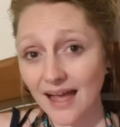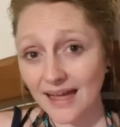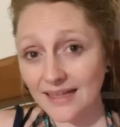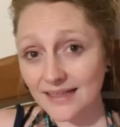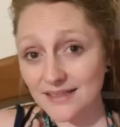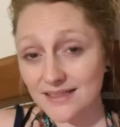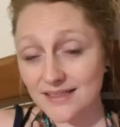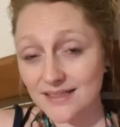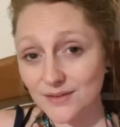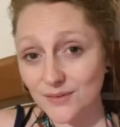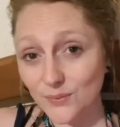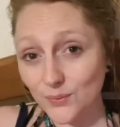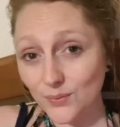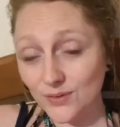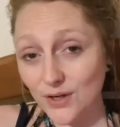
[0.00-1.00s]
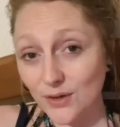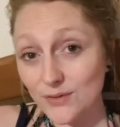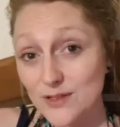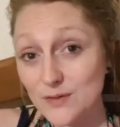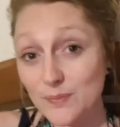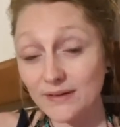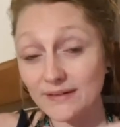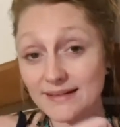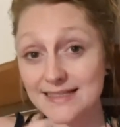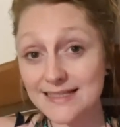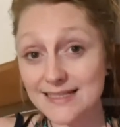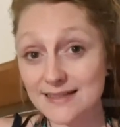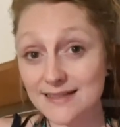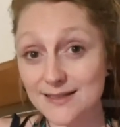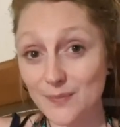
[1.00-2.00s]
And you know,
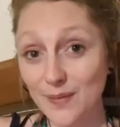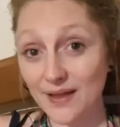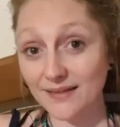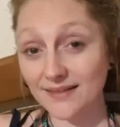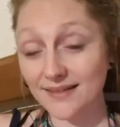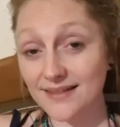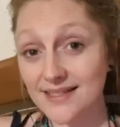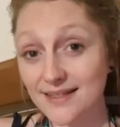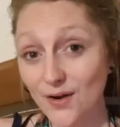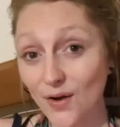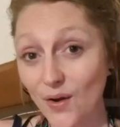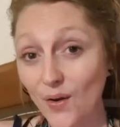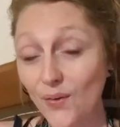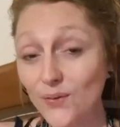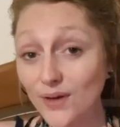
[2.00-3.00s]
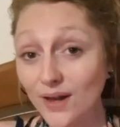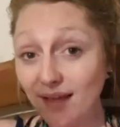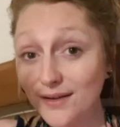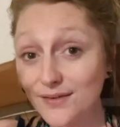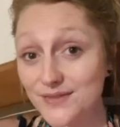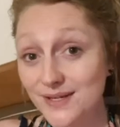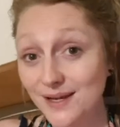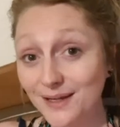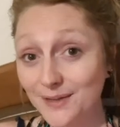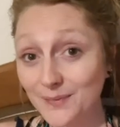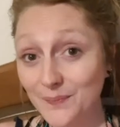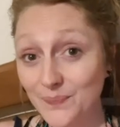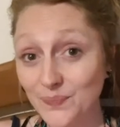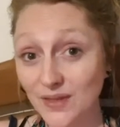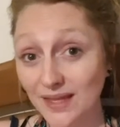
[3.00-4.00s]
spirits spend a whole
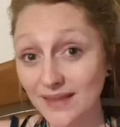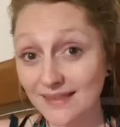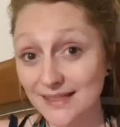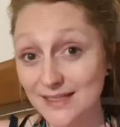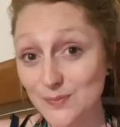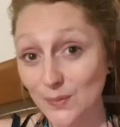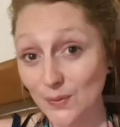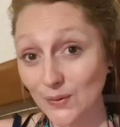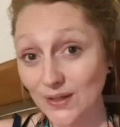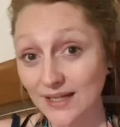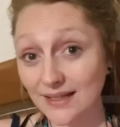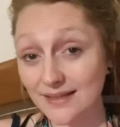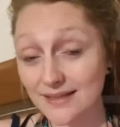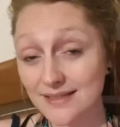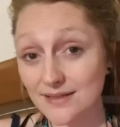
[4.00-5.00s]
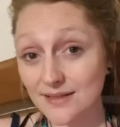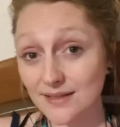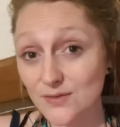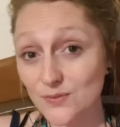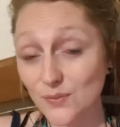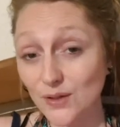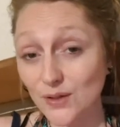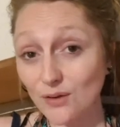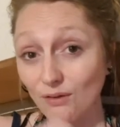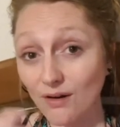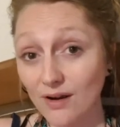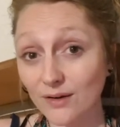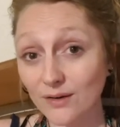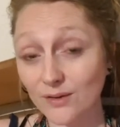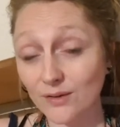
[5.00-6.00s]
lifetime in these bodies. As we
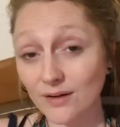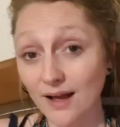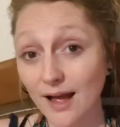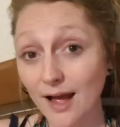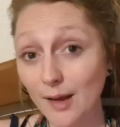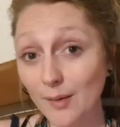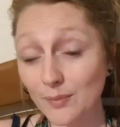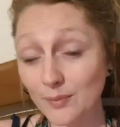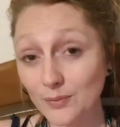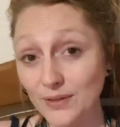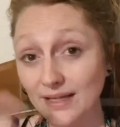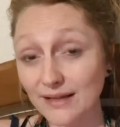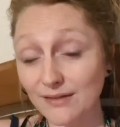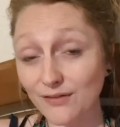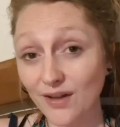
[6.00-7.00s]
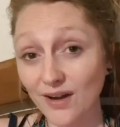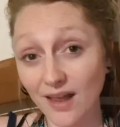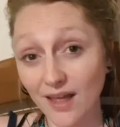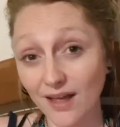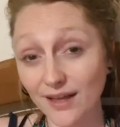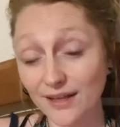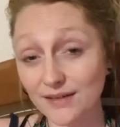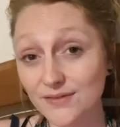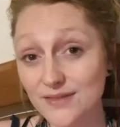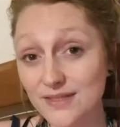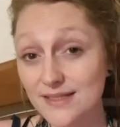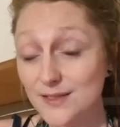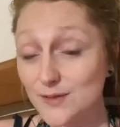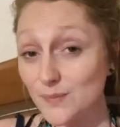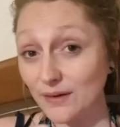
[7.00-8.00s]
grow up, we live our lives,
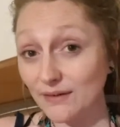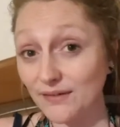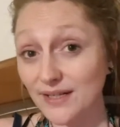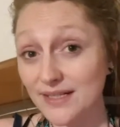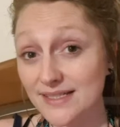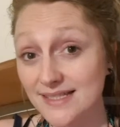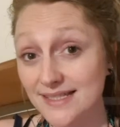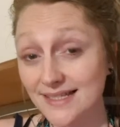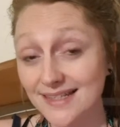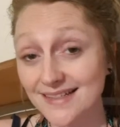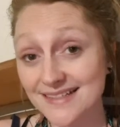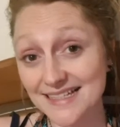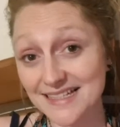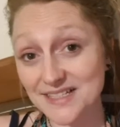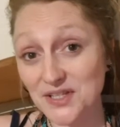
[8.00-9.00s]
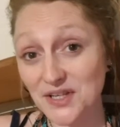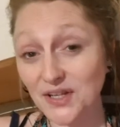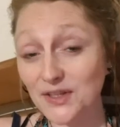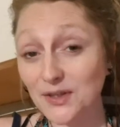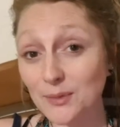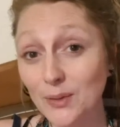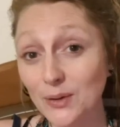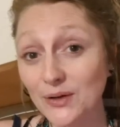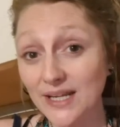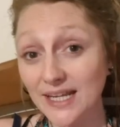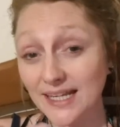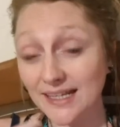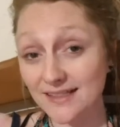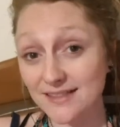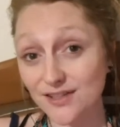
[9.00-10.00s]
the spirit is inside the
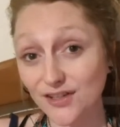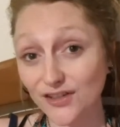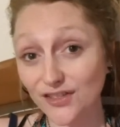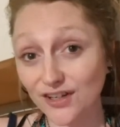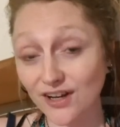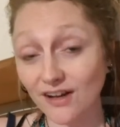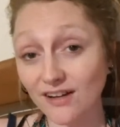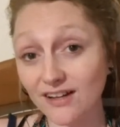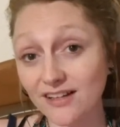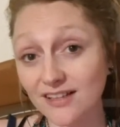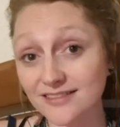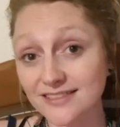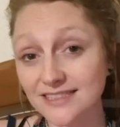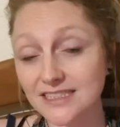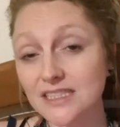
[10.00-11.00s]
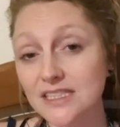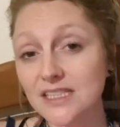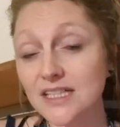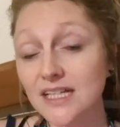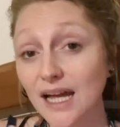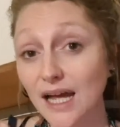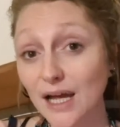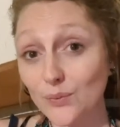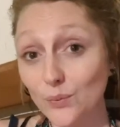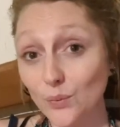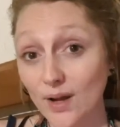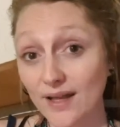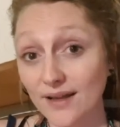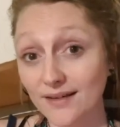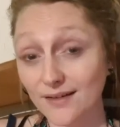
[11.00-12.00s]
body, inside the car. And
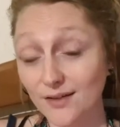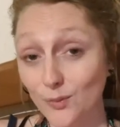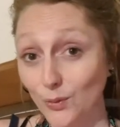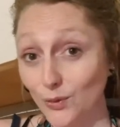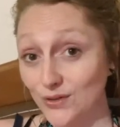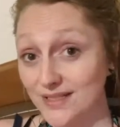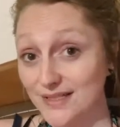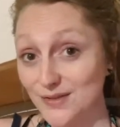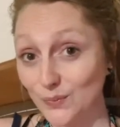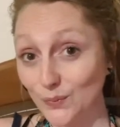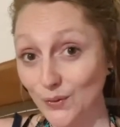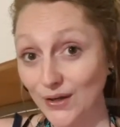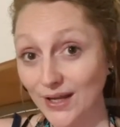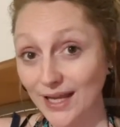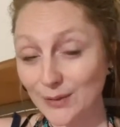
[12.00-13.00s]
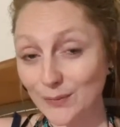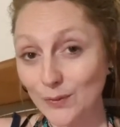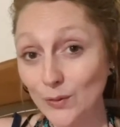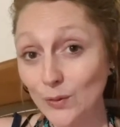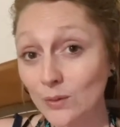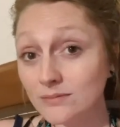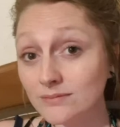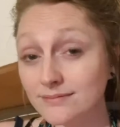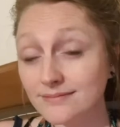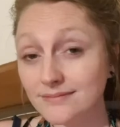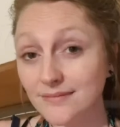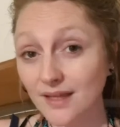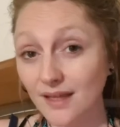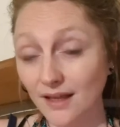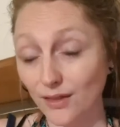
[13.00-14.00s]
when the body doesn't work anymore,
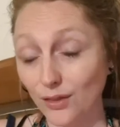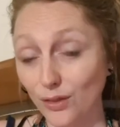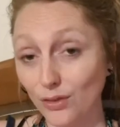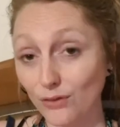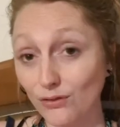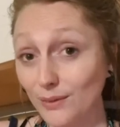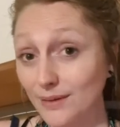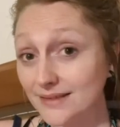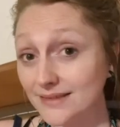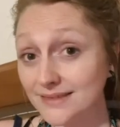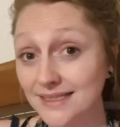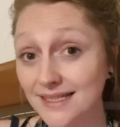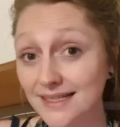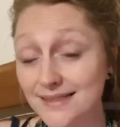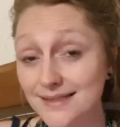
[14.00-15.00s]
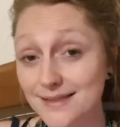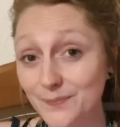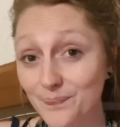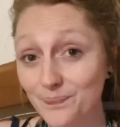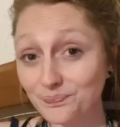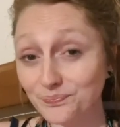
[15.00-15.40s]
either through illness,